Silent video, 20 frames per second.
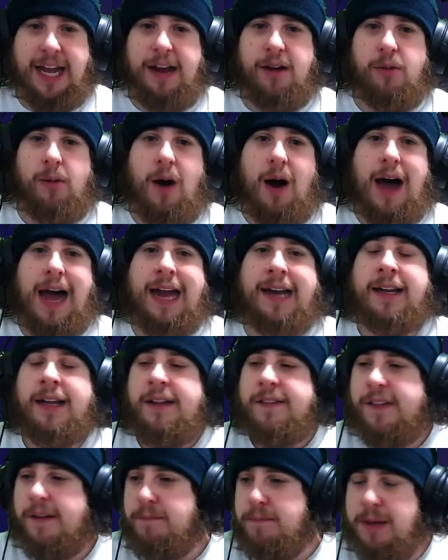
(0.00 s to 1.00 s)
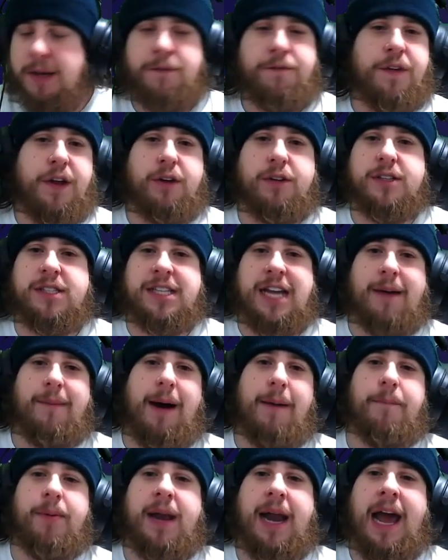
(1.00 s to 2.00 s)
wide. The midfielders come
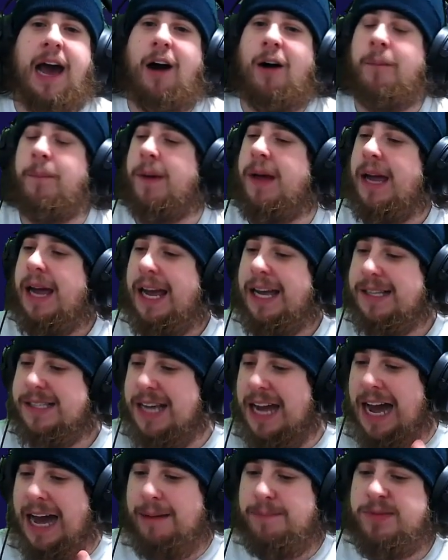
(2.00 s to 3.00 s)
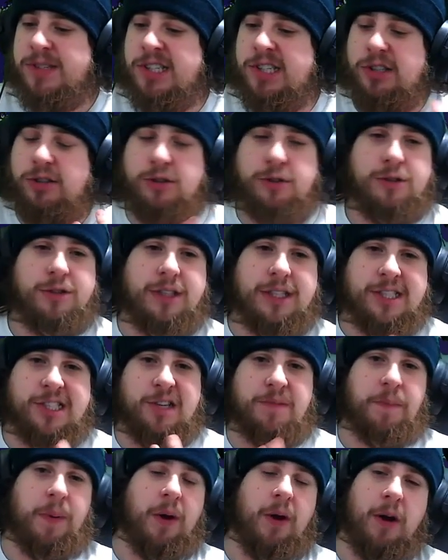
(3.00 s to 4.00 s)
up and help. It's absolutely
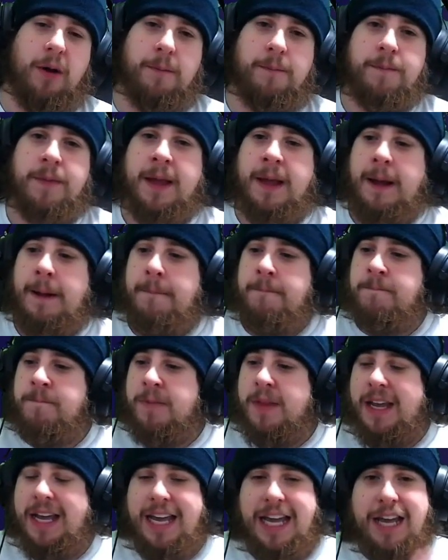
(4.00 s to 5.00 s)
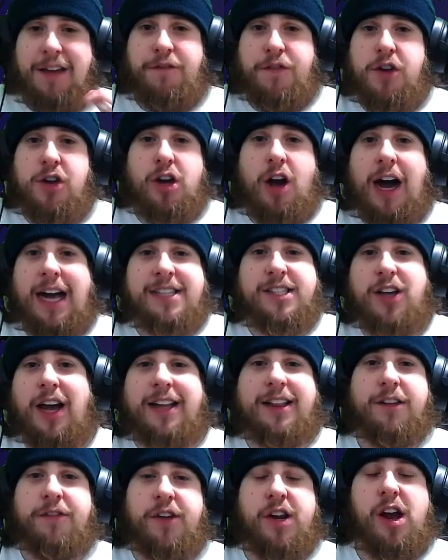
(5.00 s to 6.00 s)
superb. If you guys
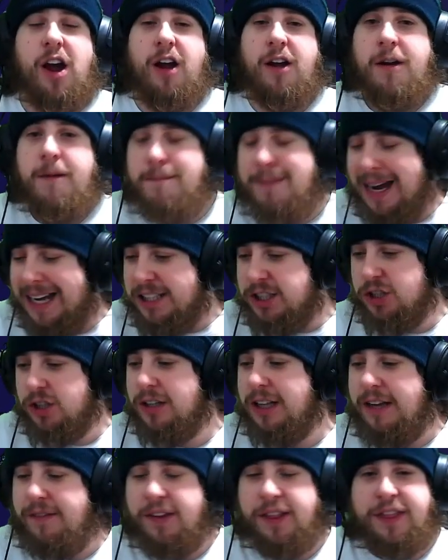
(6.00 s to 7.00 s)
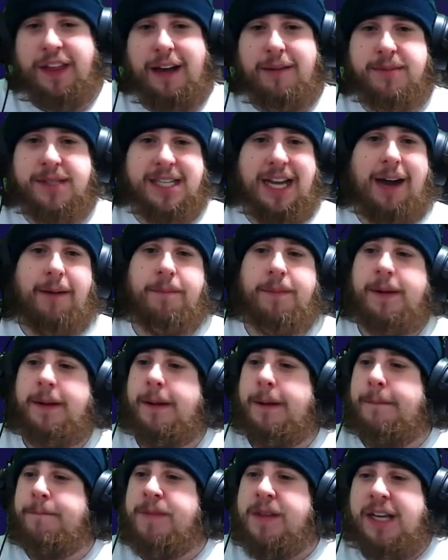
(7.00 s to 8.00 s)
liked the video, make sure you leave a thumbs up.
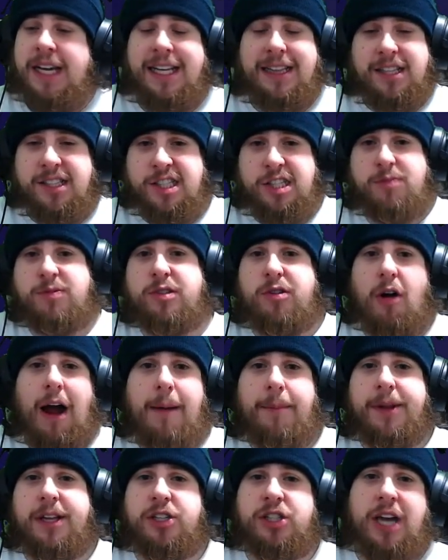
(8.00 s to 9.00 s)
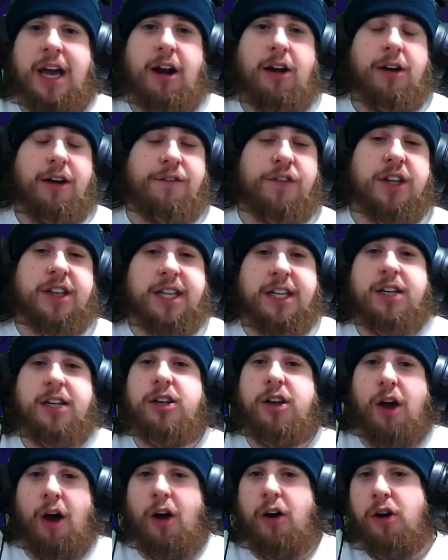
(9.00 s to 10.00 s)
Hit the subscribe on the channel. If you
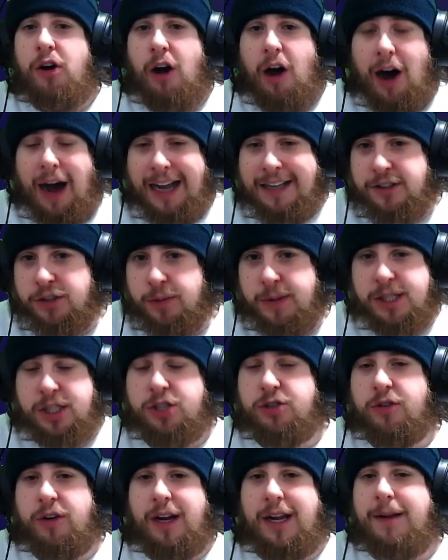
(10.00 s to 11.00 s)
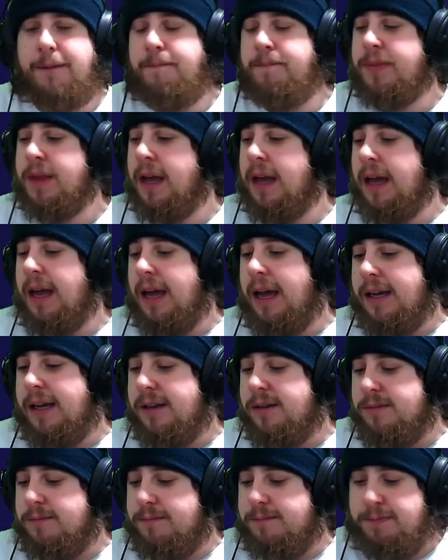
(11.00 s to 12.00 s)
didn't know, I Twitch stream
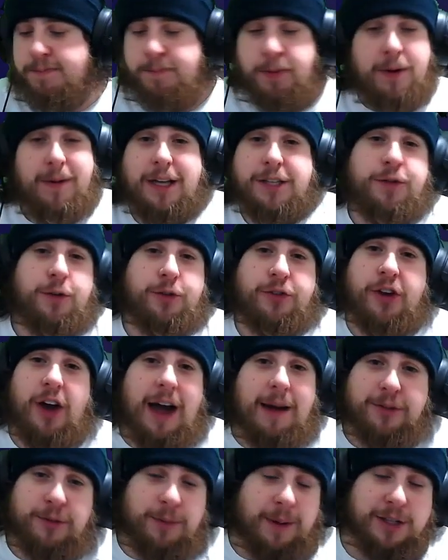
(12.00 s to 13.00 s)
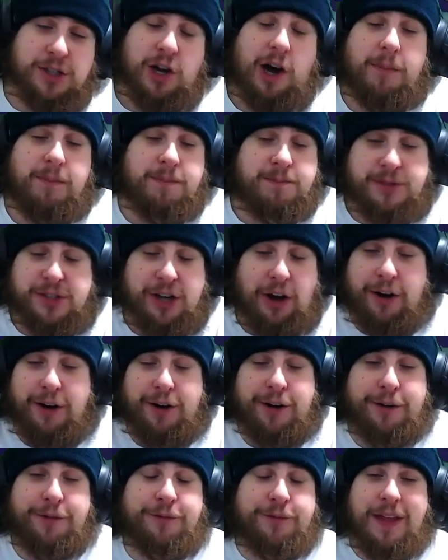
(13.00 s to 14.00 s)
pretty much full time. It's my job.
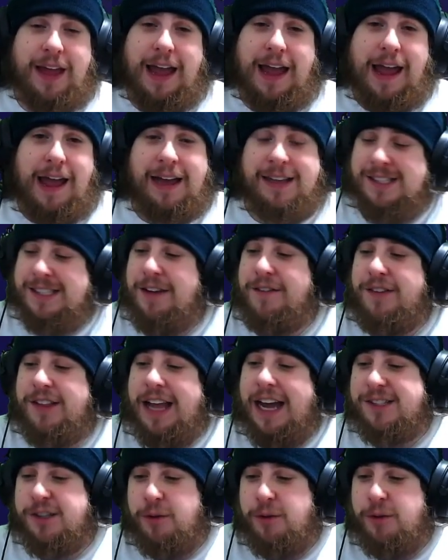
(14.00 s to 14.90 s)
So 7 days a